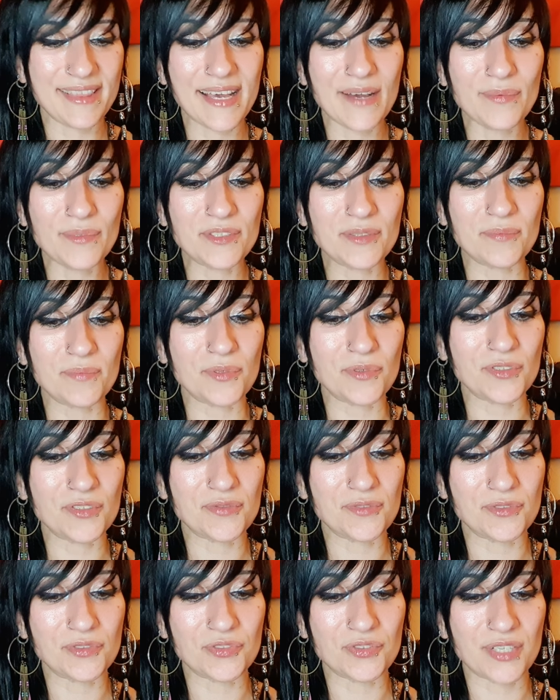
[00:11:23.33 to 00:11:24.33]
that was a
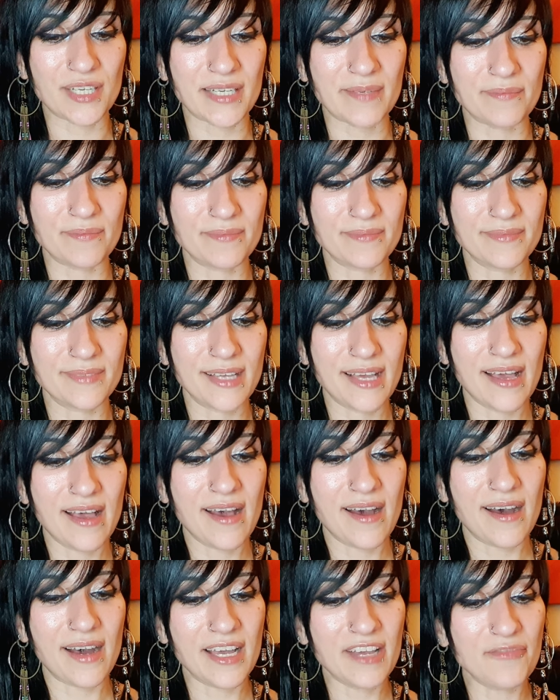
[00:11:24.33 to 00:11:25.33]
beautiful dream.
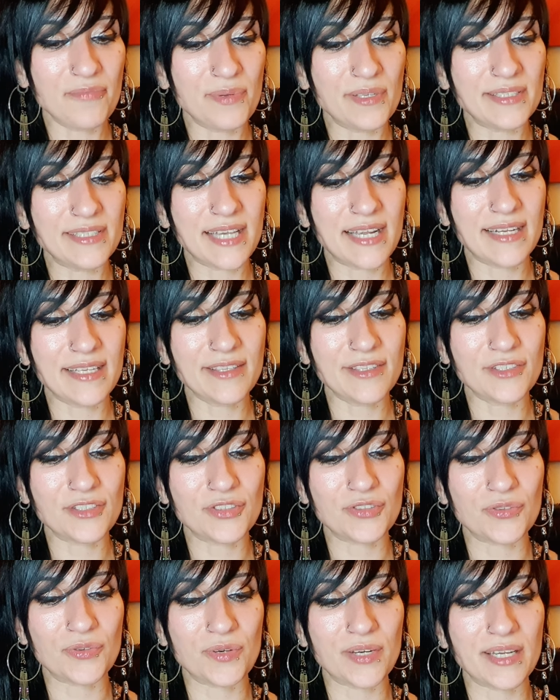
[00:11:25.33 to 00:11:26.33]
I have been telling the
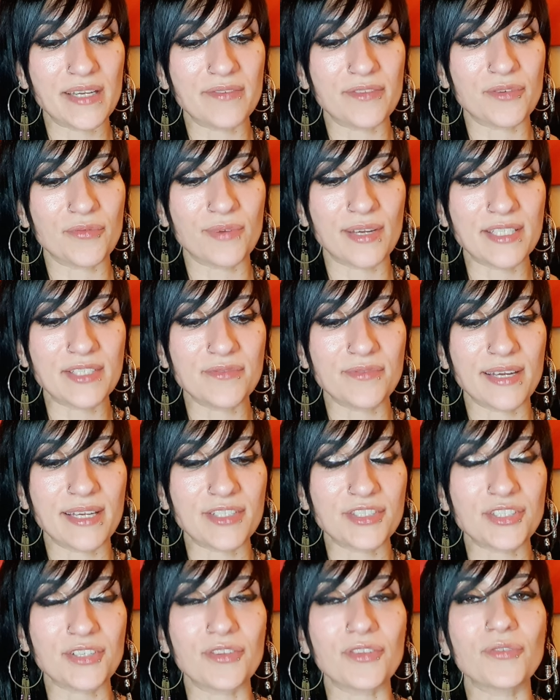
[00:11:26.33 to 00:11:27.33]
story of the
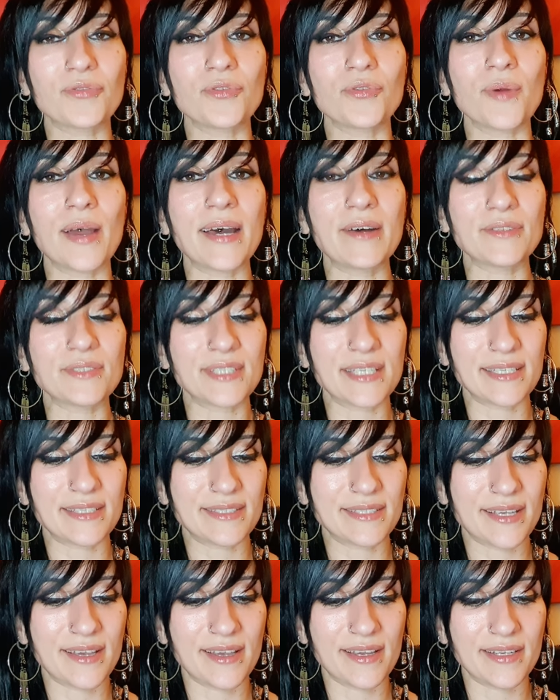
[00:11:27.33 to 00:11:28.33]
resurrection throughout
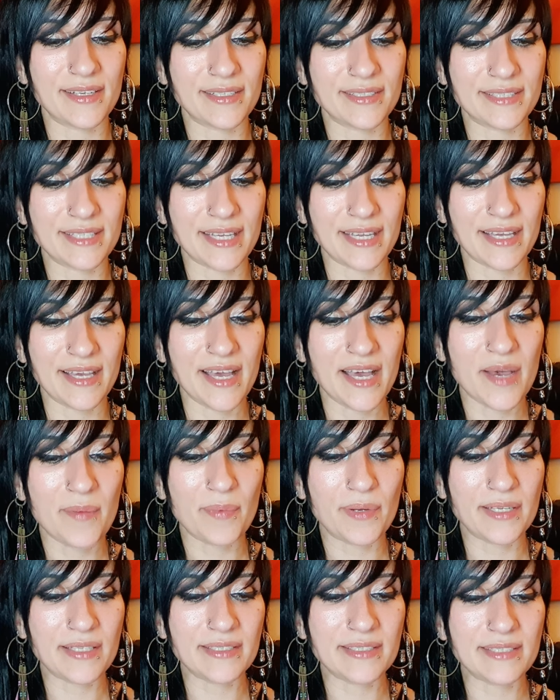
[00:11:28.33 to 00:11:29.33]
eternity,
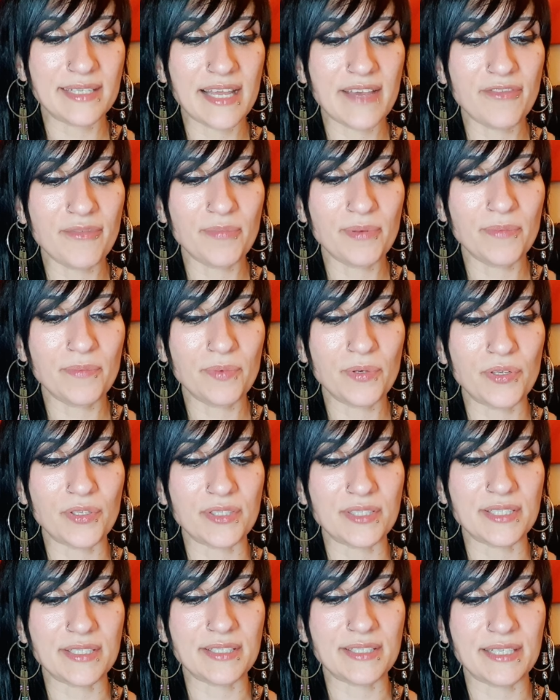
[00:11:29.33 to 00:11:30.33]
but it has never been
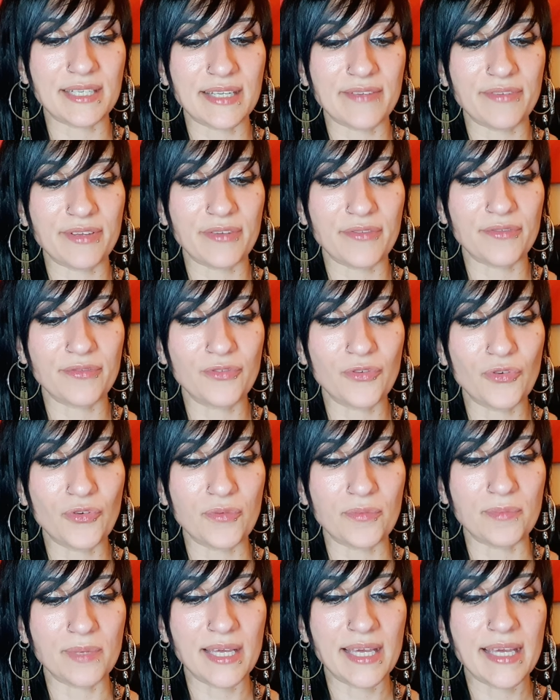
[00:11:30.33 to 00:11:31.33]
put into living
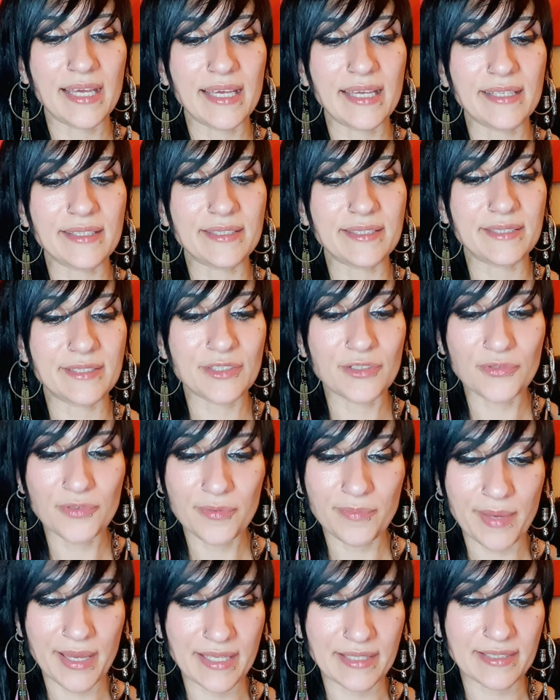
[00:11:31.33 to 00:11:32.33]
form. It still
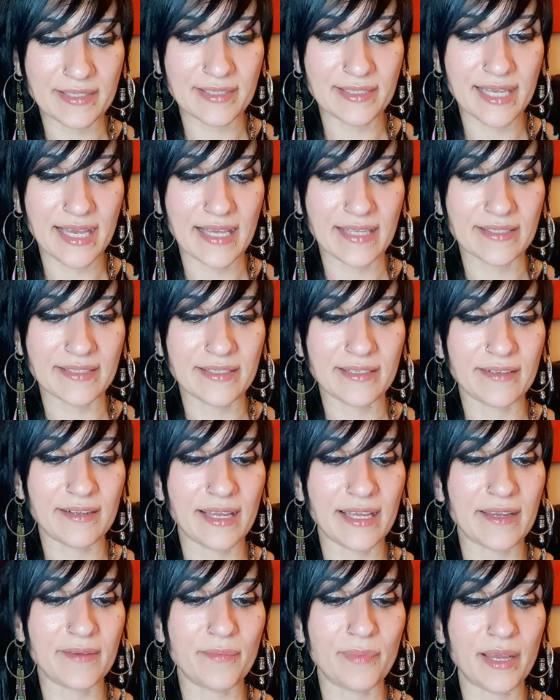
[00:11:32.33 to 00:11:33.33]
remains dead,
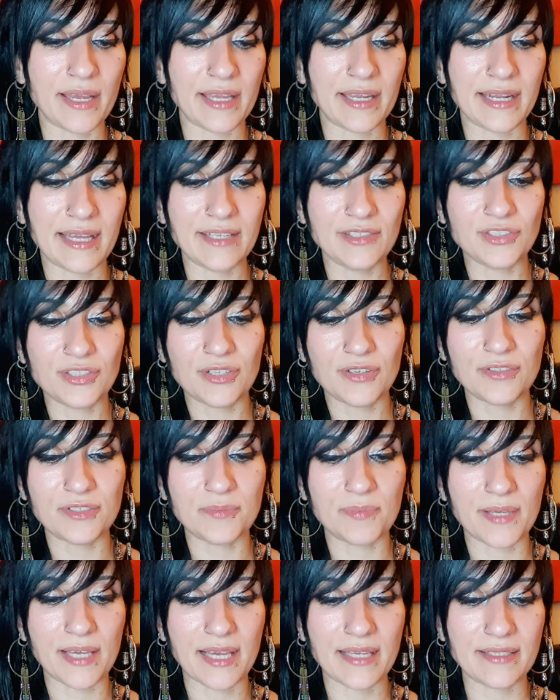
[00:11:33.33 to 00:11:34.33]
like
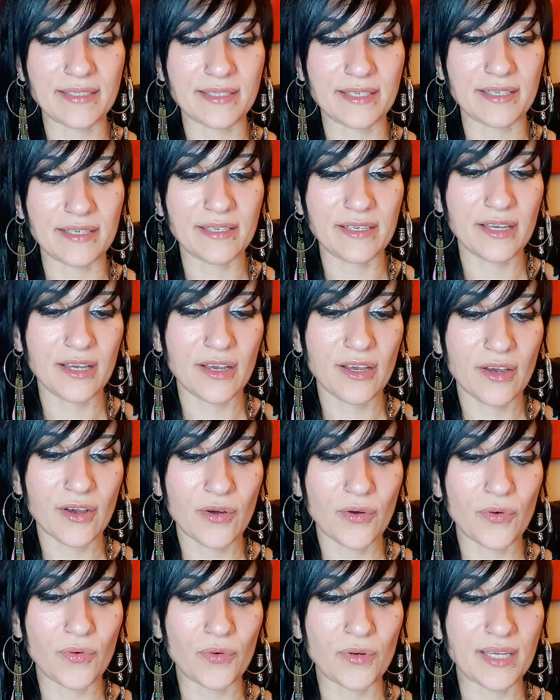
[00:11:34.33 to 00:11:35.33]
Michelangelo's Pieta
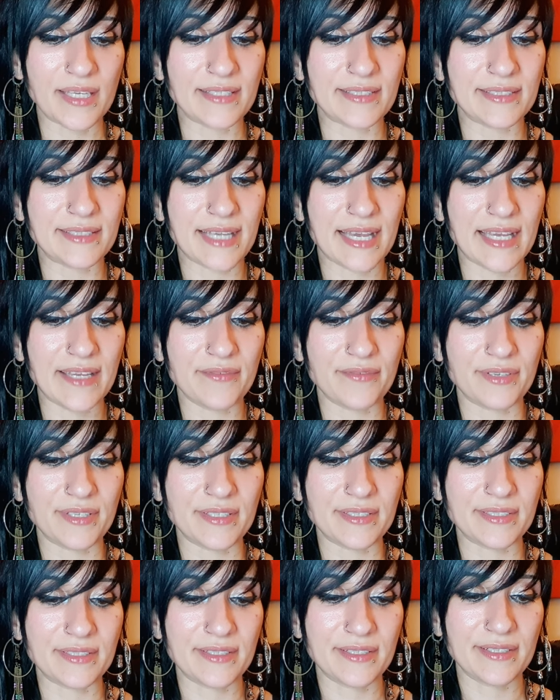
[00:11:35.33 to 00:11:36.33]
or his
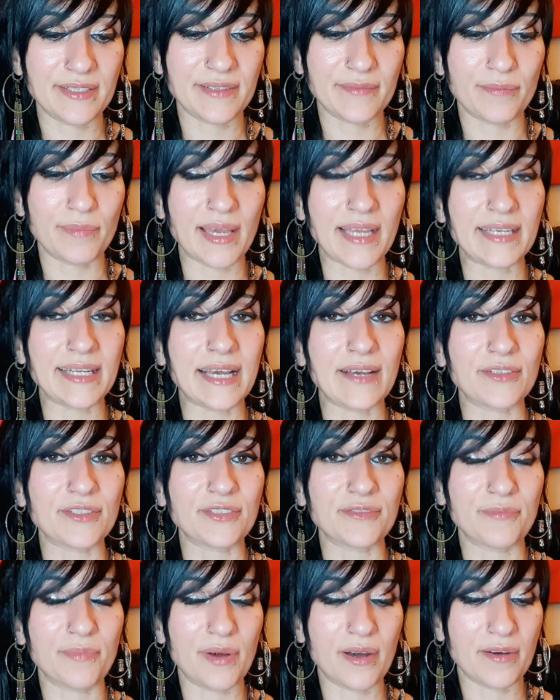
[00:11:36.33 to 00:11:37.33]
David, made
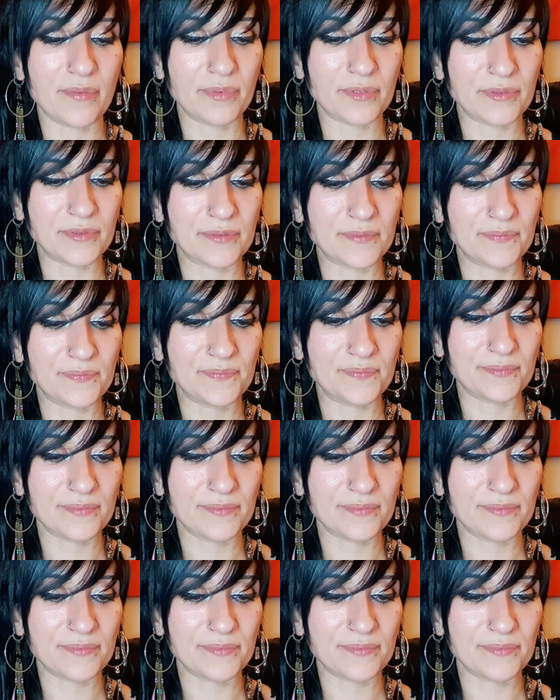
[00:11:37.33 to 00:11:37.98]
out of marble.